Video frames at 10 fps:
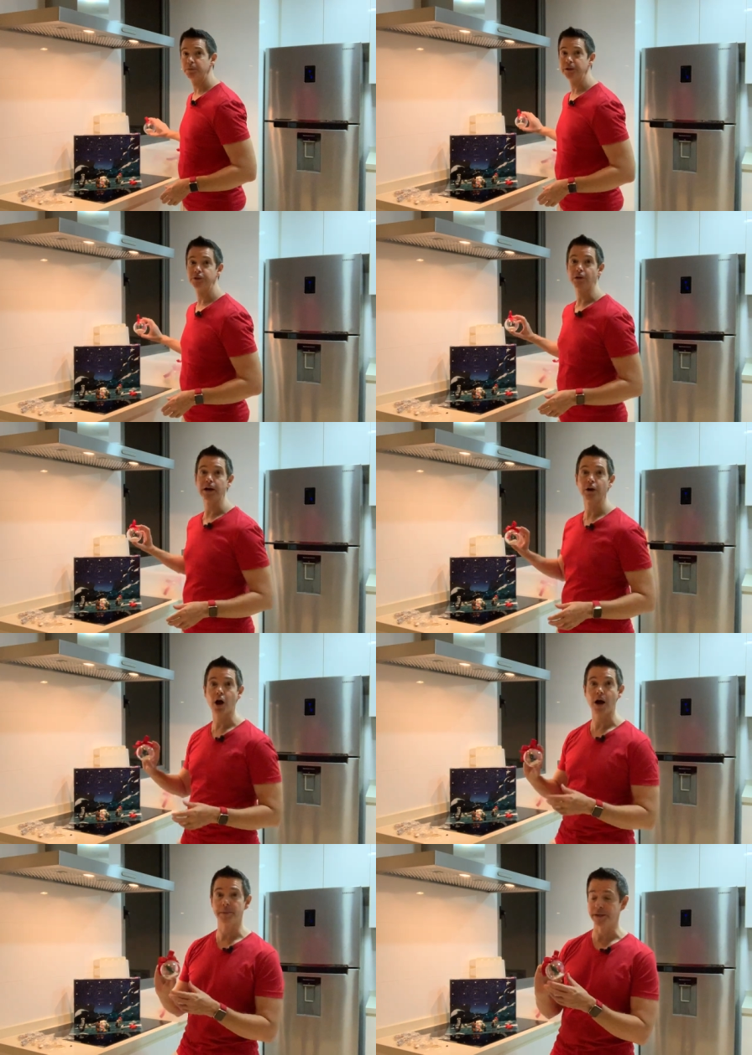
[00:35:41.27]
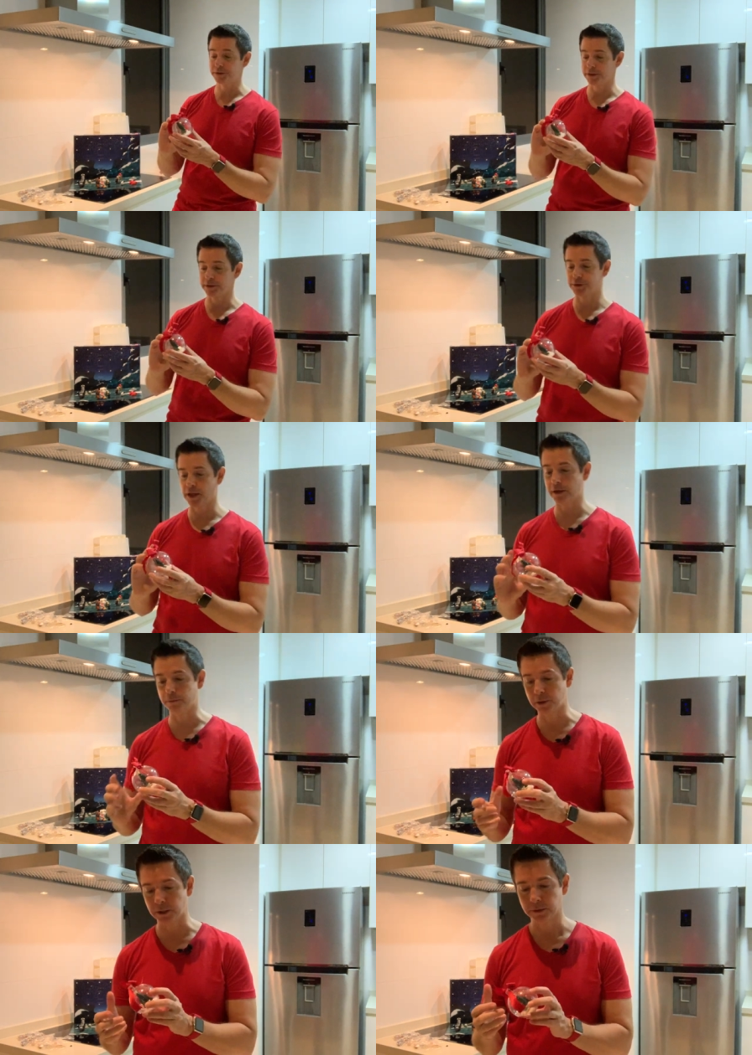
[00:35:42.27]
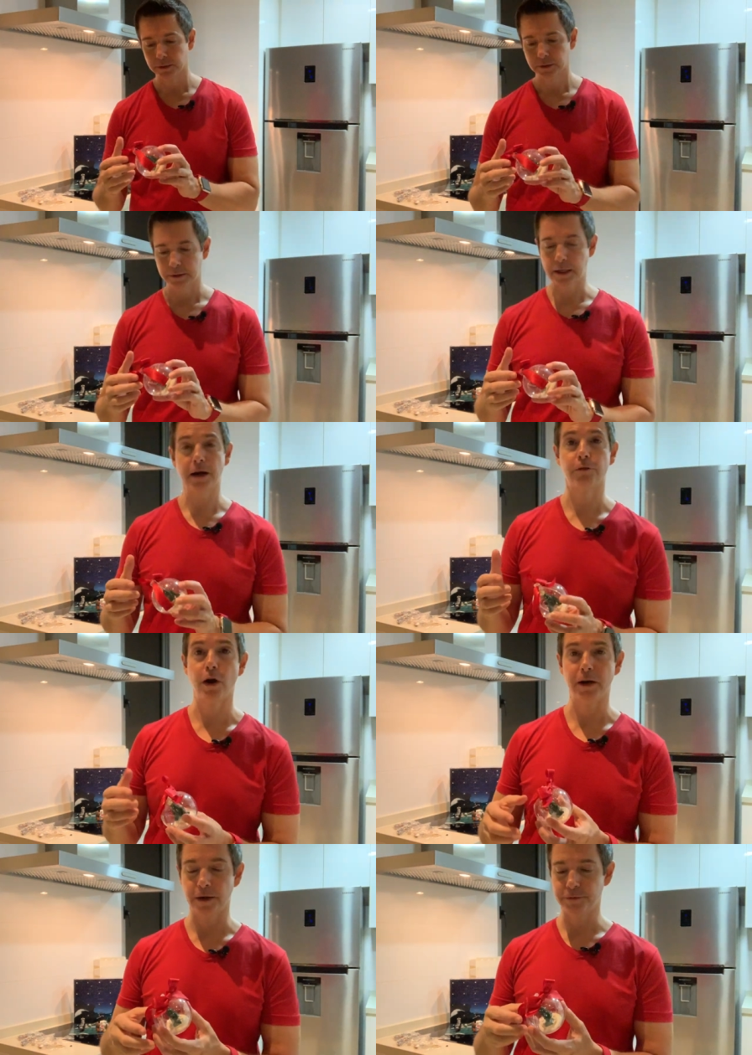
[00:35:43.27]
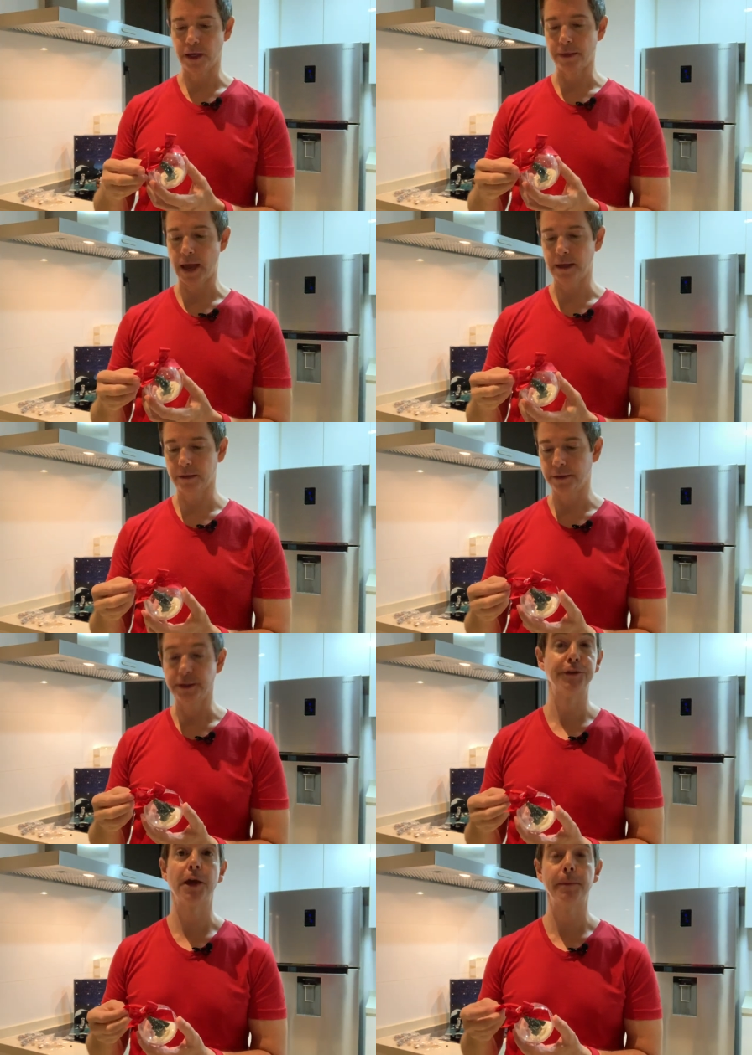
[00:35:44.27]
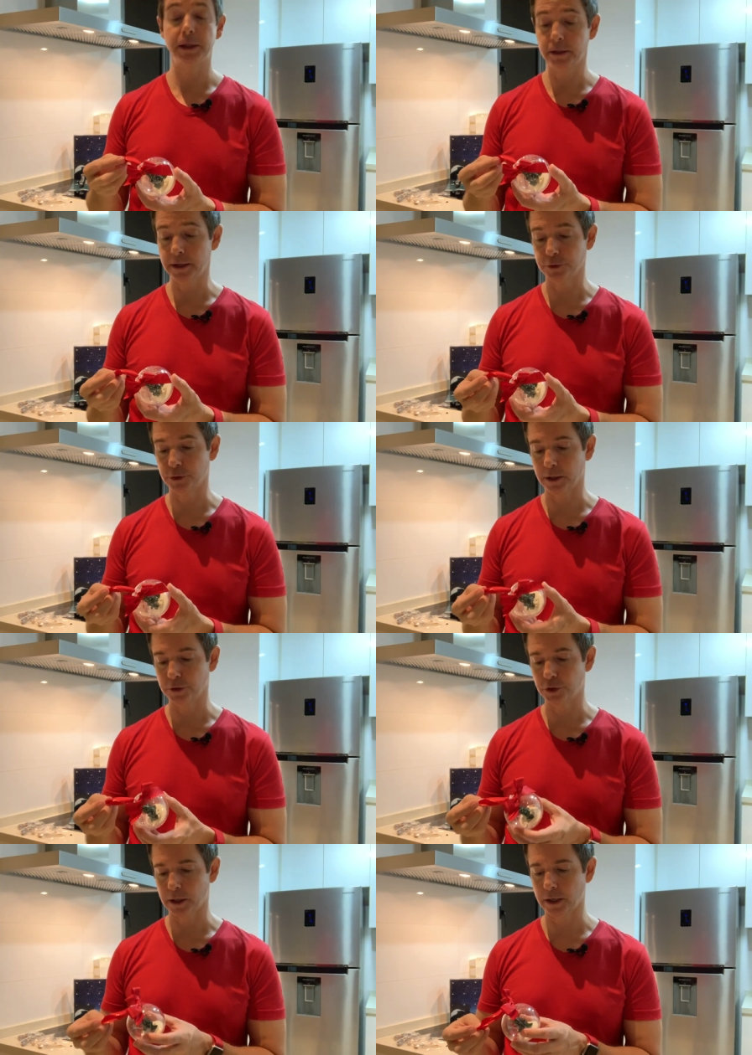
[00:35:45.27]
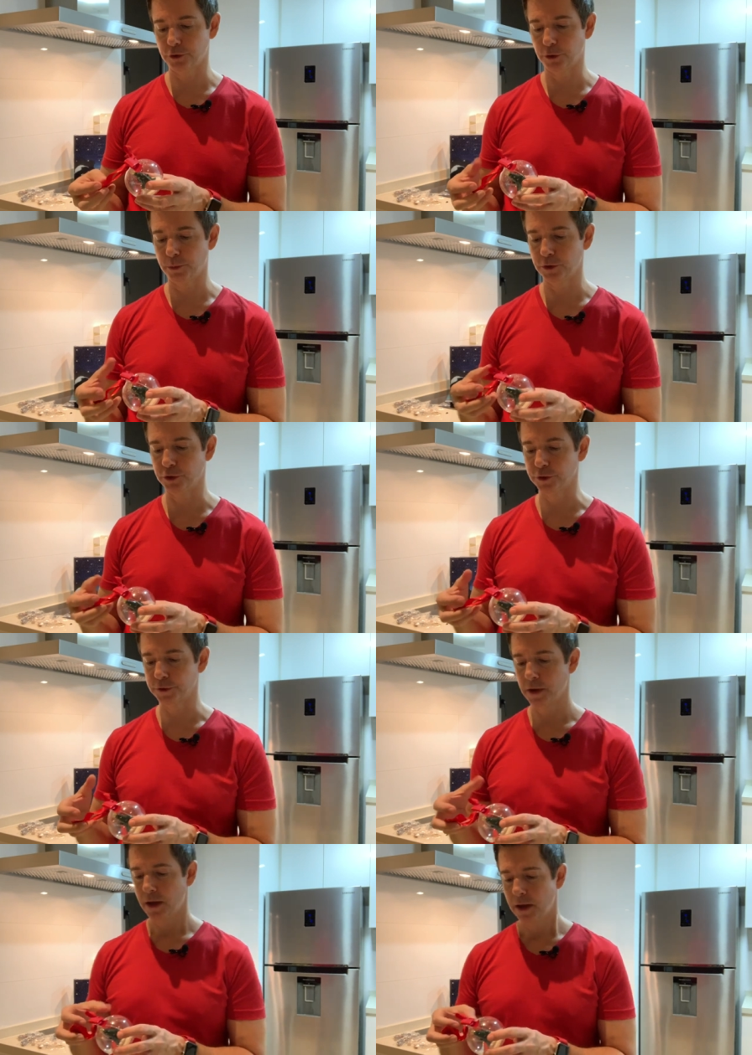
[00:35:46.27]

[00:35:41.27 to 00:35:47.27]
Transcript: please write a comment and say to me, yeah, Ron, I've done that. And then send me a link so I can check out your pictures.